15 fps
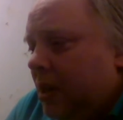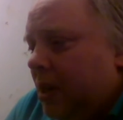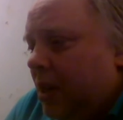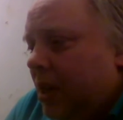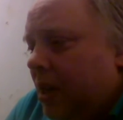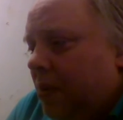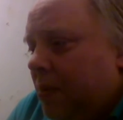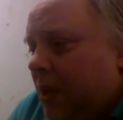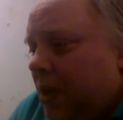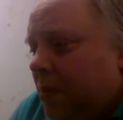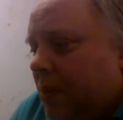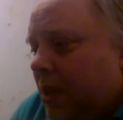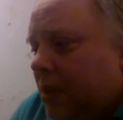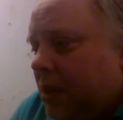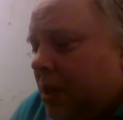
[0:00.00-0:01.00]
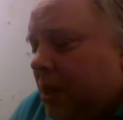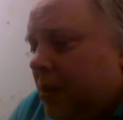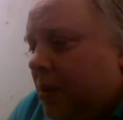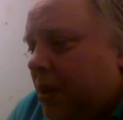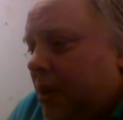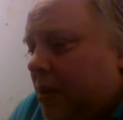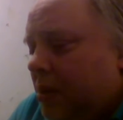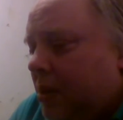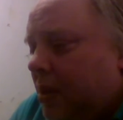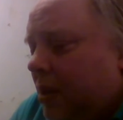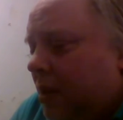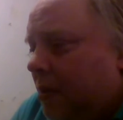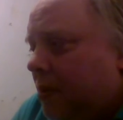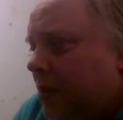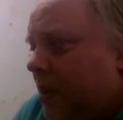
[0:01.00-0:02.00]
gave me about sharing his
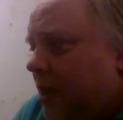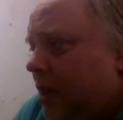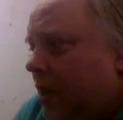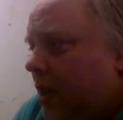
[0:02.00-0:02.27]
stuff.